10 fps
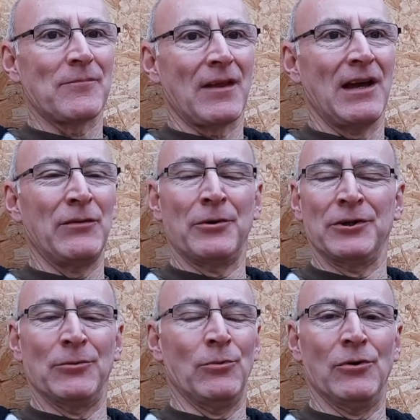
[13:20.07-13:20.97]
Everybody
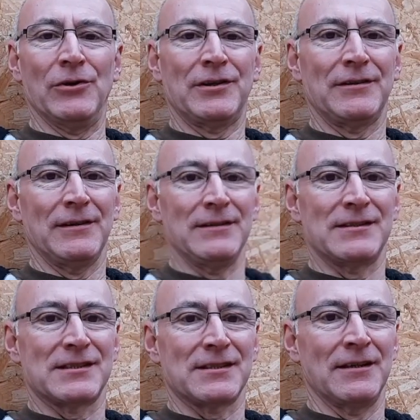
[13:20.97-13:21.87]
at work
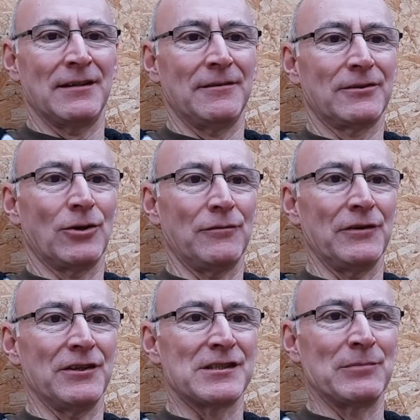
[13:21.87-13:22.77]
is coughing
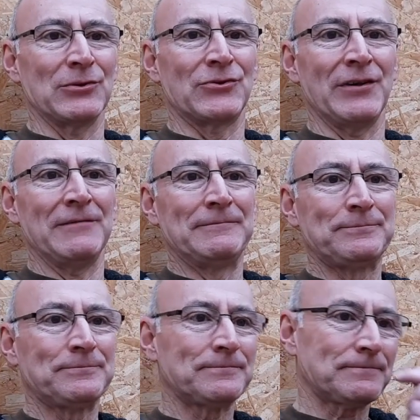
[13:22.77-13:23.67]
and spluttering.
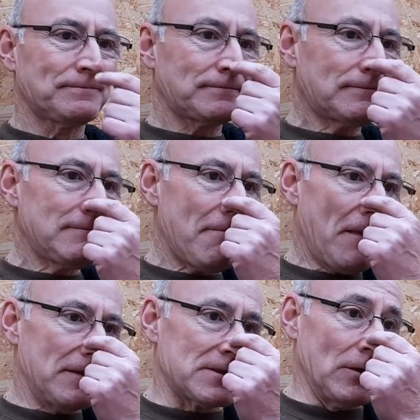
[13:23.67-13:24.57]

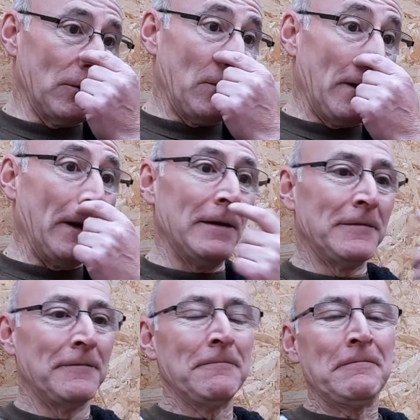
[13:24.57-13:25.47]
So
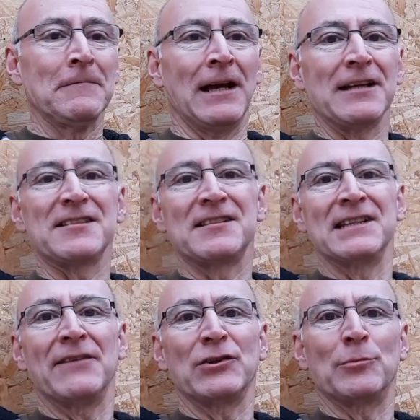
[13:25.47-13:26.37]
I guess it's
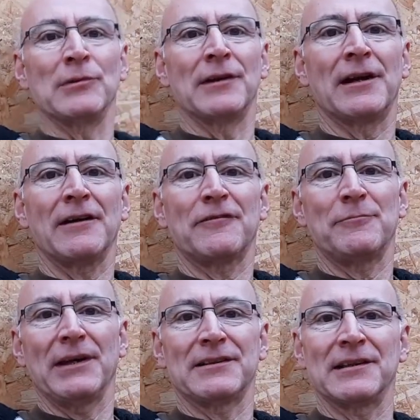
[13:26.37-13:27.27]
inevitable that I've
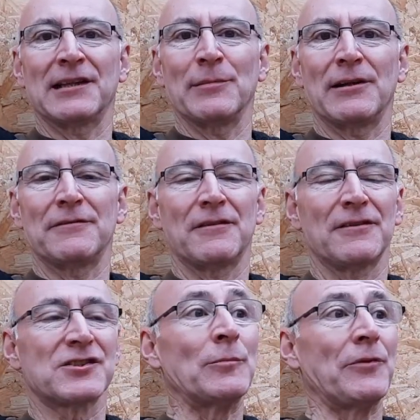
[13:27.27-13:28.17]
picked a little bit of
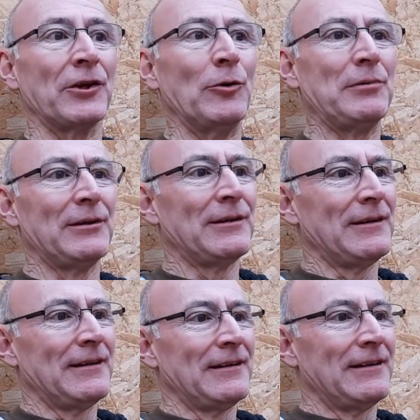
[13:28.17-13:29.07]
something up
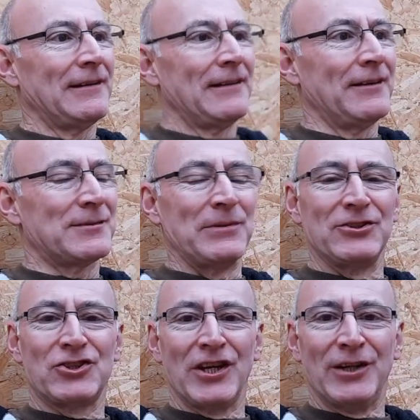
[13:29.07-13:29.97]
that's been
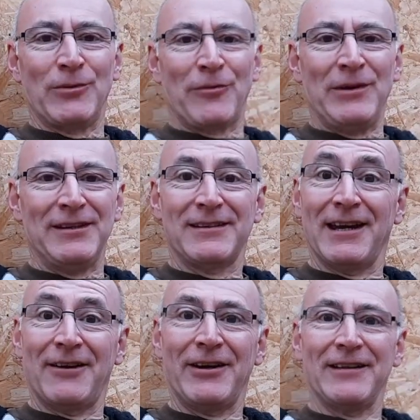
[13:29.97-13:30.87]
shared with me.
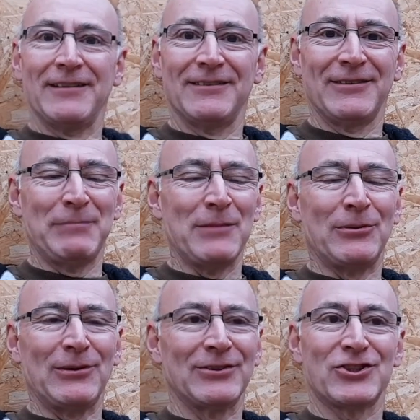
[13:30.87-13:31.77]
Caring
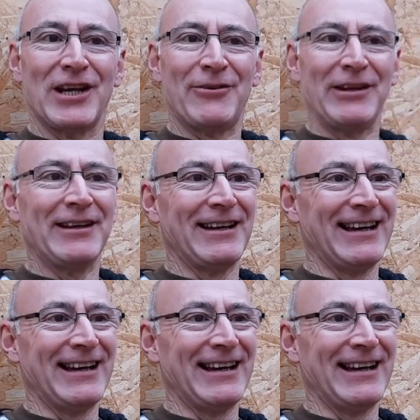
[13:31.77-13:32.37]
people sharing.